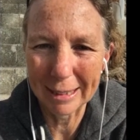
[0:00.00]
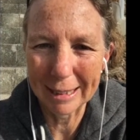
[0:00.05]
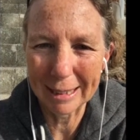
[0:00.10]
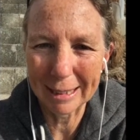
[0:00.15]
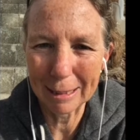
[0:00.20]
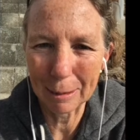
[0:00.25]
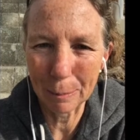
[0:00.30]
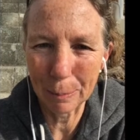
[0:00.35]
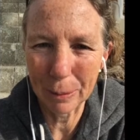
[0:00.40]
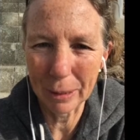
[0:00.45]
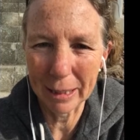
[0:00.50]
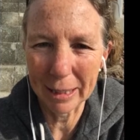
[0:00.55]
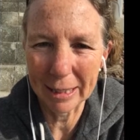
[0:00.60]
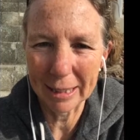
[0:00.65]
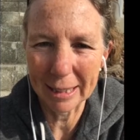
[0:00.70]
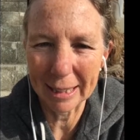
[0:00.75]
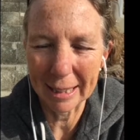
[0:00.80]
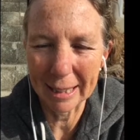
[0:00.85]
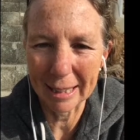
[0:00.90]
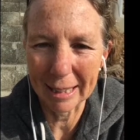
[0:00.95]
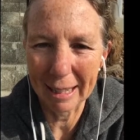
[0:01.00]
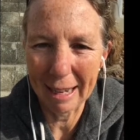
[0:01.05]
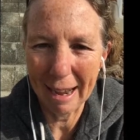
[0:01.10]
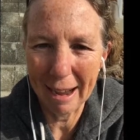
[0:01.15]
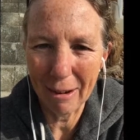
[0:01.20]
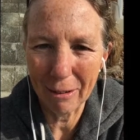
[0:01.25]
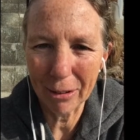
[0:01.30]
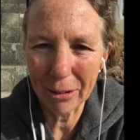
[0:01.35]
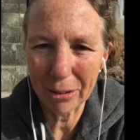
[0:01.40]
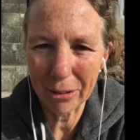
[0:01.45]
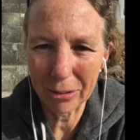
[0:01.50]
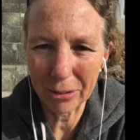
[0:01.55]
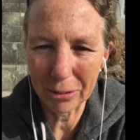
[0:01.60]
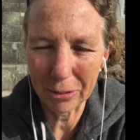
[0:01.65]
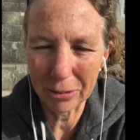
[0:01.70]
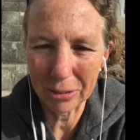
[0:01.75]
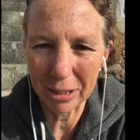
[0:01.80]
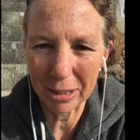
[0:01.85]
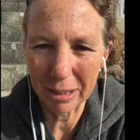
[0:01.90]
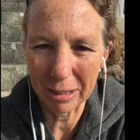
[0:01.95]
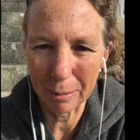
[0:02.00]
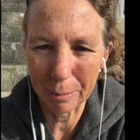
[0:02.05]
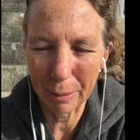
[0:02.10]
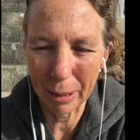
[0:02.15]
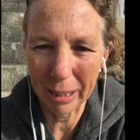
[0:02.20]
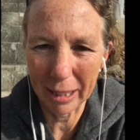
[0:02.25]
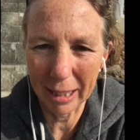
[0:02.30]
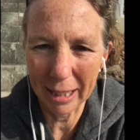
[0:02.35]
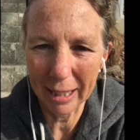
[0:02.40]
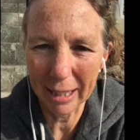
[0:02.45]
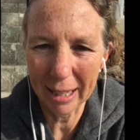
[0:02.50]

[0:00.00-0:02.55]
disciplined in how you're using the money,